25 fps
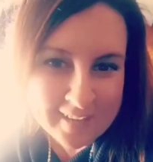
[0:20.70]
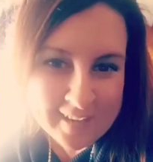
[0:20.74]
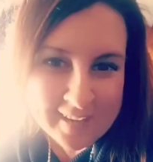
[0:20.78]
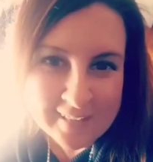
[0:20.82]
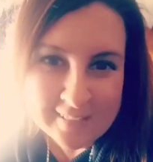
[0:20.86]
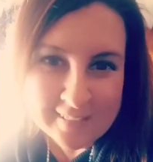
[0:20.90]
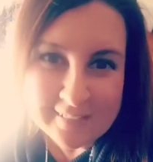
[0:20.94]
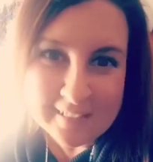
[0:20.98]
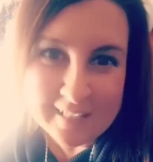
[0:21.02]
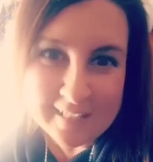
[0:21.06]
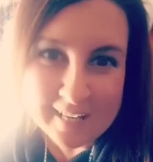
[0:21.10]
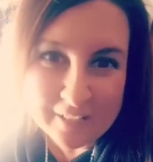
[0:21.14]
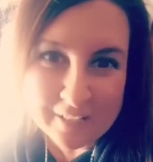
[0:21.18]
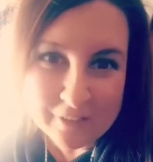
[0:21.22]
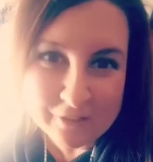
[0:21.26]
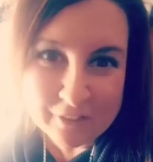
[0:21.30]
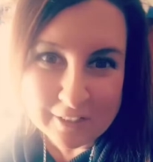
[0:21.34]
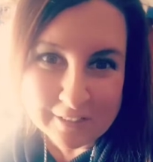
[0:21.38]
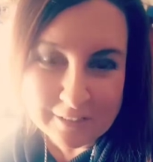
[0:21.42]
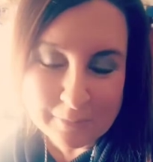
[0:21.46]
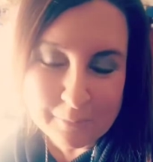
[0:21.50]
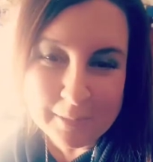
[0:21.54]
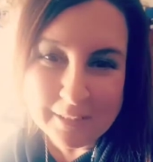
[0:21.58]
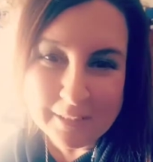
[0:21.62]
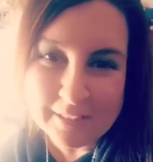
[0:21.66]
Today's
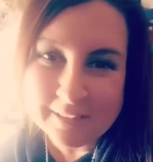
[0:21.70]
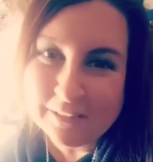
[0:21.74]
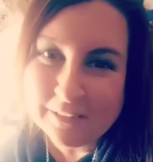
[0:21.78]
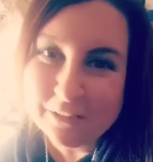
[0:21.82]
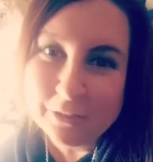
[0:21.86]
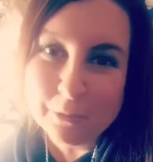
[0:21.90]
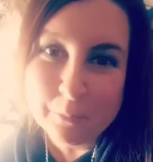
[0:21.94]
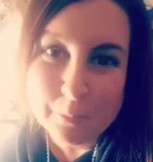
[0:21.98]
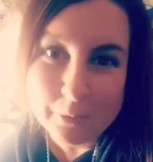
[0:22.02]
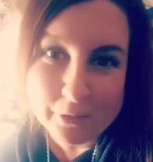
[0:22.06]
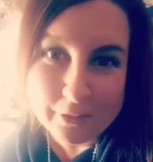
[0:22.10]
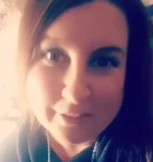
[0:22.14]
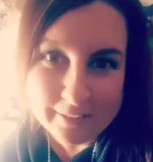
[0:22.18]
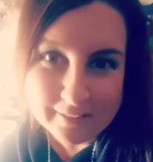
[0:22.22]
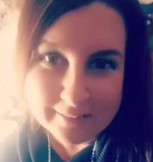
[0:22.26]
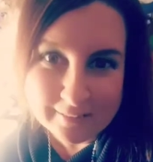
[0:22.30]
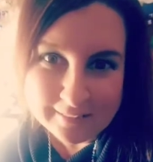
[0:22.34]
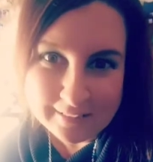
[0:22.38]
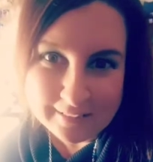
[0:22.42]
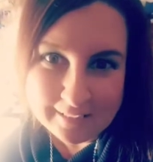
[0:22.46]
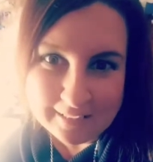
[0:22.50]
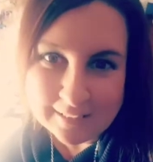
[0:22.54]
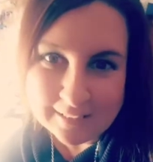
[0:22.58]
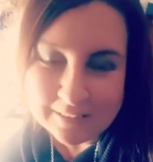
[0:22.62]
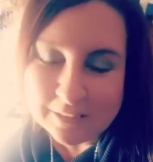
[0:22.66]
recipe is super
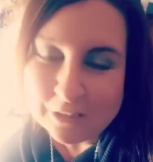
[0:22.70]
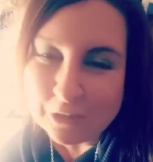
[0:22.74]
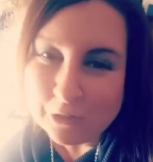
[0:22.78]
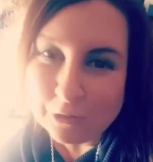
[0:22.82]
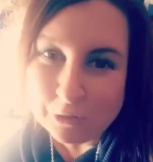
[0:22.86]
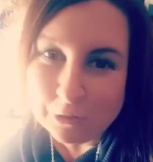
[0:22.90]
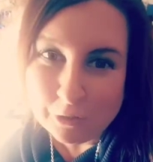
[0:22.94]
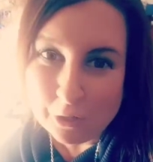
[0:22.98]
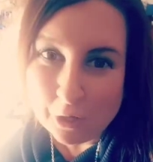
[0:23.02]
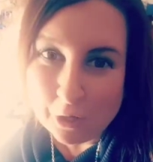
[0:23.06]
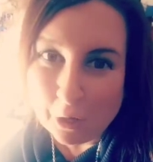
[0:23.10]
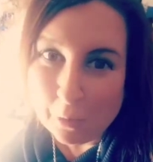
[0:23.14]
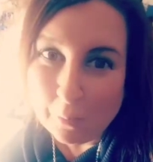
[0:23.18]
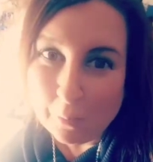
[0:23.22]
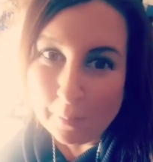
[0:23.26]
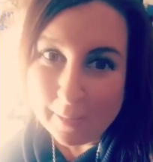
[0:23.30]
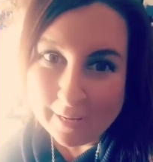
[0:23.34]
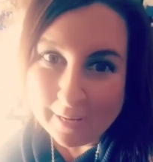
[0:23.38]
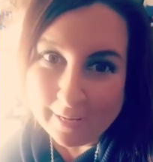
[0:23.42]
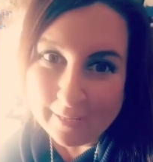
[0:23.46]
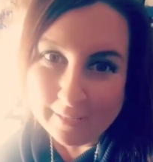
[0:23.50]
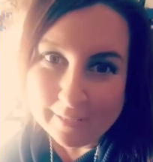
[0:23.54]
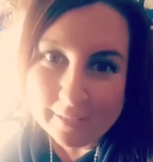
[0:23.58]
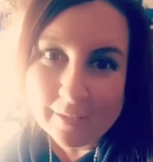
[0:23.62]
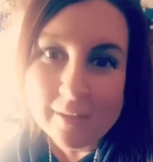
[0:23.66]
easy. It's no
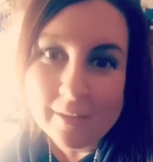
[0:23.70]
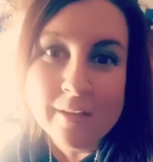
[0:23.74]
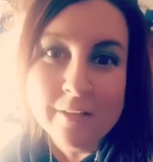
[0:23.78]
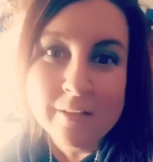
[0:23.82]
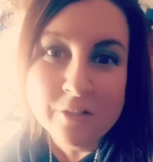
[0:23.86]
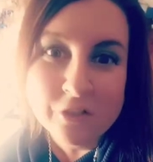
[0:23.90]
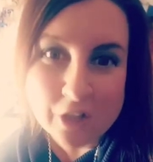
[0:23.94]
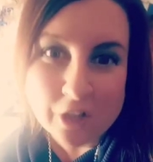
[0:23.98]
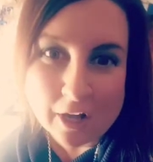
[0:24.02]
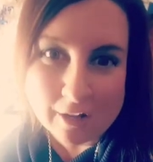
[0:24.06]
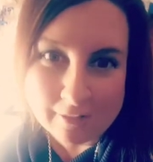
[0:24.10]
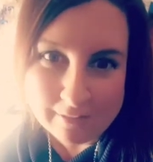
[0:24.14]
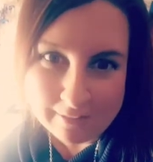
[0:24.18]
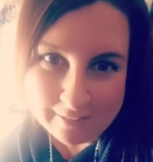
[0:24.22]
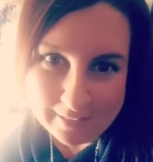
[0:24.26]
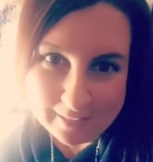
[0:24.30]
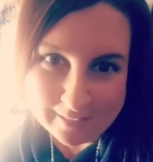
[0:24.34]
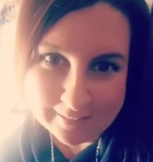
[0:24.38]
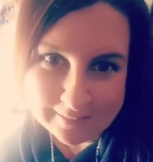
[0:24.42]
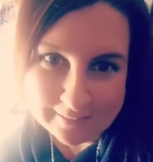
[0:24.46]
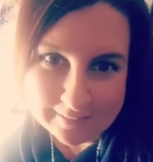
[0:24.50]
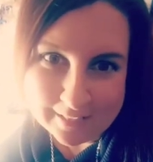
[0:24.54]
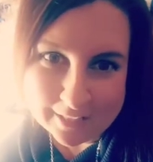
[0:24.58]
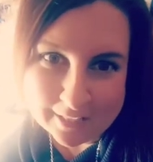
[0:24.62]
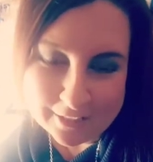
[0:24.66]
bake chocolate
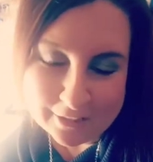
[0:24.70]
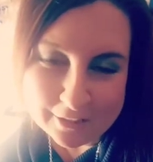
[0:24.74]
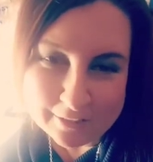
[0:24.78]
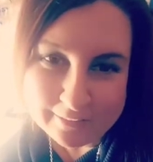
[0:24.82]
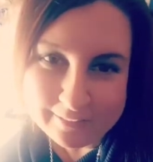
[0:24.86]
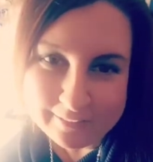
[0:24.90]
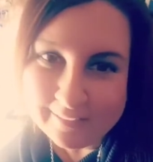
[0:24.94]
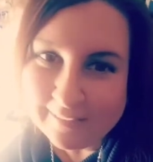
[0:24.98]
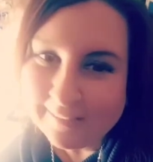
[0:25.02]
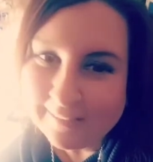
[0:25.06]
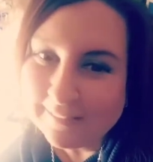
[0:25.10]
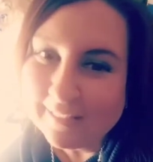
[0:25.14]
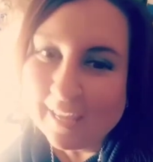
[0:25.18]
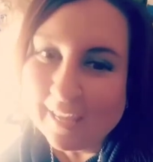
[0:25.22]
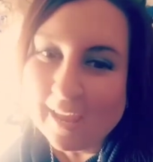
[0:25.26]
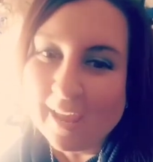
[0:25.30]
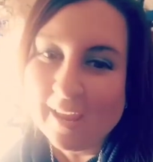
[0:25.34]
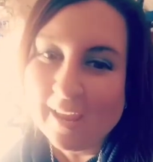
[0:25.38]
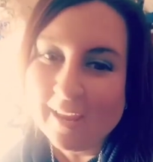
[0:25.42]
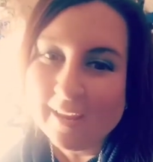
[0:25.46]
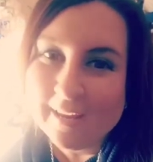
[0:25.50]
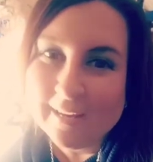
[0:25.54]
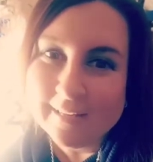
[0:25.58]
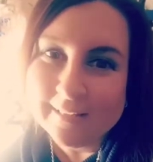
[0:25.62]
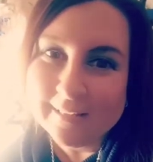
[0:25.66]
haystack cookies
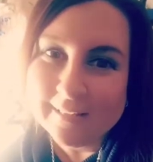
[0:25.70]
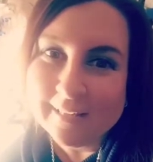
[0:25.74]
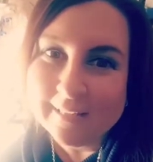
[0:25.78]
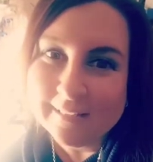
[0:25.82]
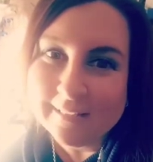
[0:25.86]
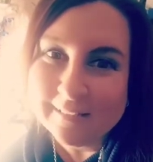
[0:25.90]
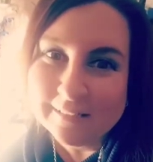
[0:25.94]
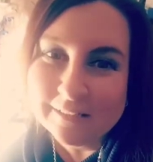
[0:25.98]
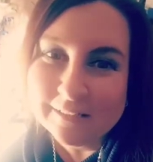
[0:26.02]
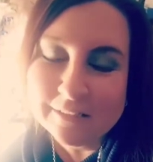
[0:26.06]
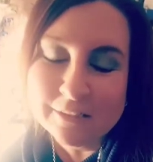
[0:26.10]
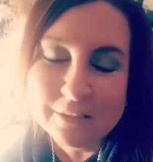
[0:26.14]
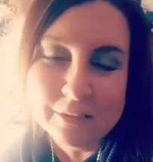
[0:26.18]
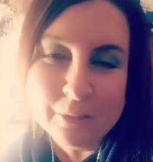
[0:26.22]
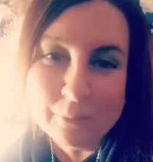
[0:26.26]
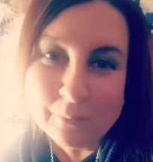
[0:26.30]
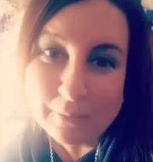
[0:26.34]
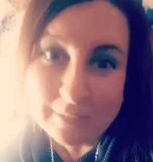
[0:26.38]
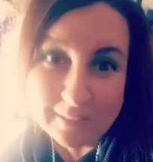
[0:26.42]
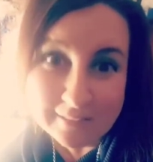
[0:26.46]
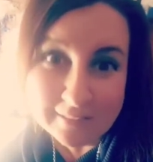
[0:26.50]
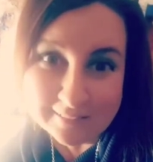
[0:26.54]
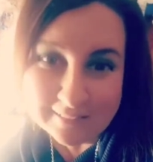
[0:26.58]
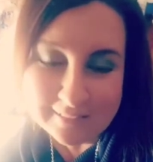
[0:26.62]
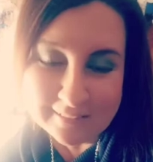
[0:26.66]
and it is so
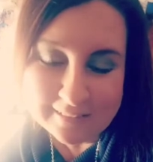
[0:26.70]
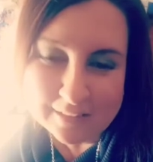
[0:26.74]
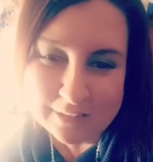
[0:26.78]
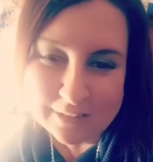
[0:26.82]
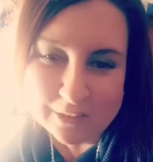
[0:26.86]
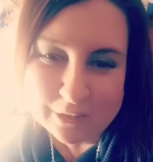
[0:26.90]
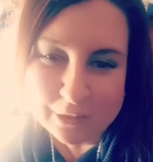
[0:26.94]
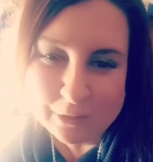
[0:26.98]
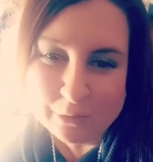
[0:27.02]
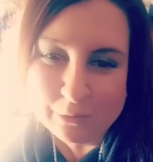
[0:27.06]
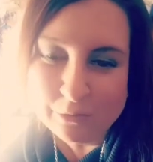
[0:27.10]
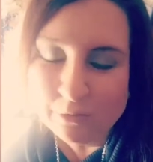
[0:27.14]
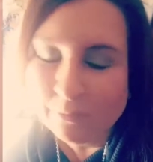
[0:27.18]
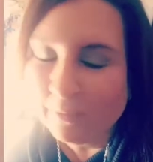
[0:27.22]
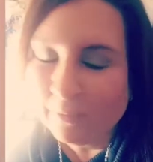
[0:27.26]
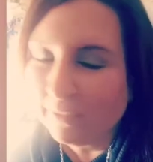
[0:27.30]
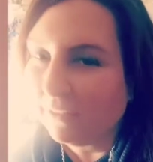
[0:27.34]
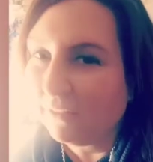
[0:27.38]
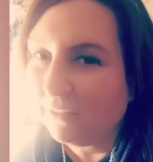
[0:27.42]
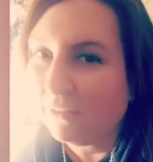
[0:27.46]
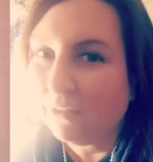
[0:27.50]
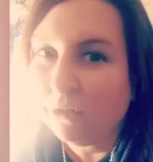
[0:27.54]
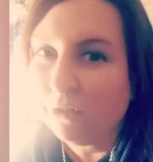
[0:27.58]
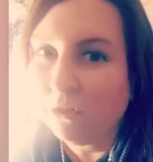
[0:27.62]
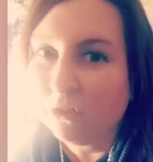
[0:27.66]
easy to do. You can
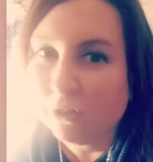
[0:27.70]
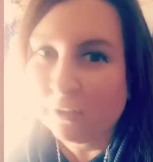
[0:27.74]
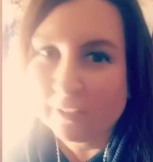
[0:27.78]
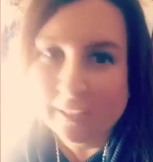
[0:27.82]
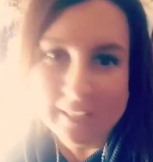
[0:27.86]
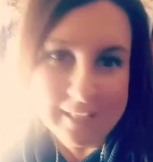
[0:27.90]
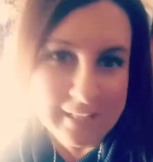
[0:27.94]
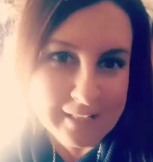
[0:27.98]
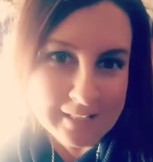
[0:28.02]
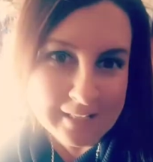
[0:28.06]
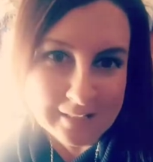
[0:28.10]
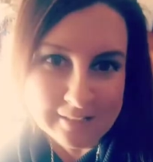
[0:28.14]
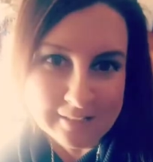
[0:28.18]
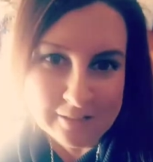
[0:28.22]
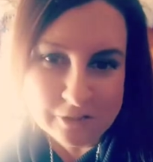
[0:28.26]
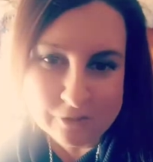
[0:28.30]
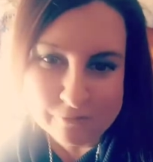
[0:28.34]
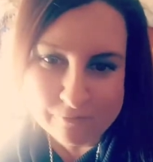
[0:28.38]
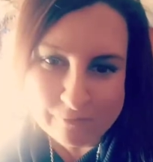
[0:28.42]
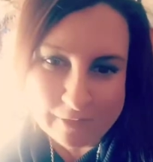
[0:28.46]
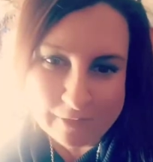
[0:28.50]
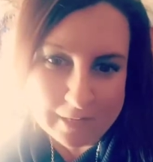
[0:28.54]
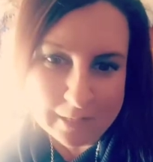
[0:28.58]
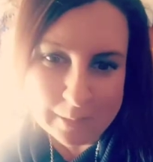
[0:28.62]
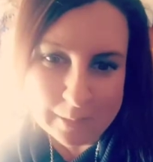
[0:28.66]
include your kids, your
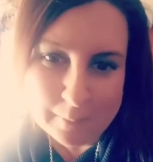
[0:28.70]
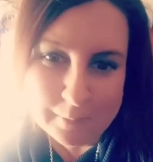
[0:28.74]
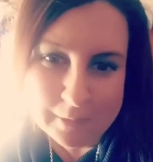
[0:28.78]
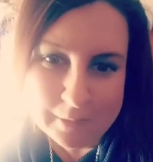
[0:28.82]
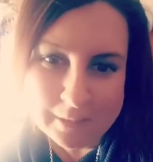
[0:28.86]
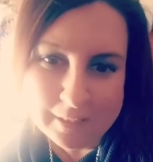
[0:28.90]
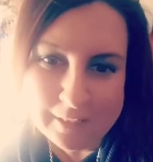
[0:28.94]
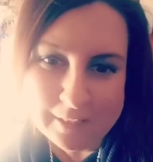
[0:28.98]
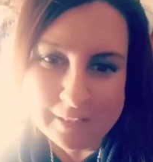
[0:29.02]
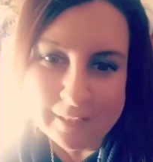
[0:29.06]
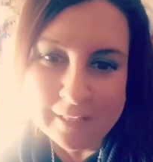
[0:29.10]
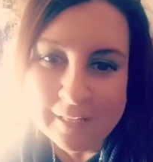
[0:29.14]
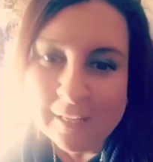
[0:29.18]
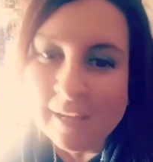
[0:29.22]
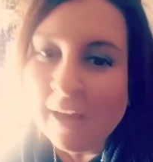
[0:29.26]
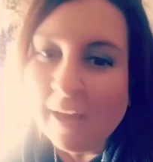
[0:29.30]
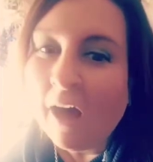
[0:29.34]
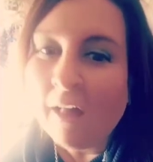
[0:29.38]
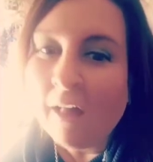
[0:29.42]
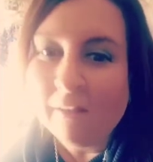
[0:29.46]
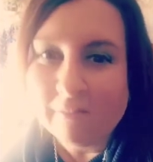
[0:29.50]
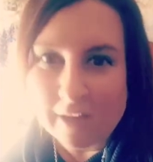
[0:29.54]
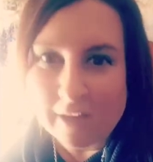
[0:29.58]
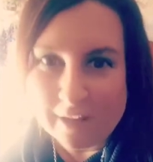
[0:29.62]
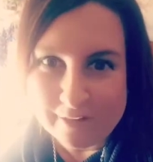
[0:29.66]
family, a
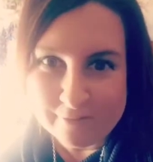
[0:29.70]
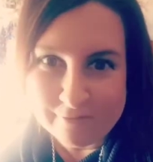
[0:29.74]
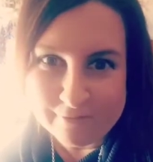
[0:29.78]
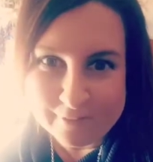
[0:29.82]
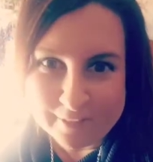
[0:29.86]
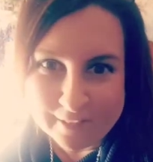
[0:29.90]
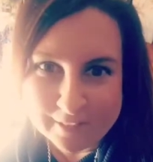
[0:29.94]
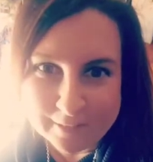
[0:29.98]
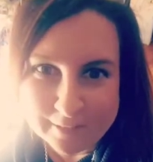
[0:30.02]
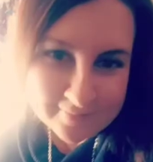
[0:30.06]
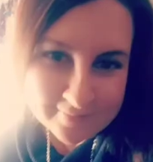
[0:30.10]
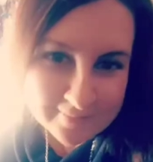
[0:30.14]
lot of fun.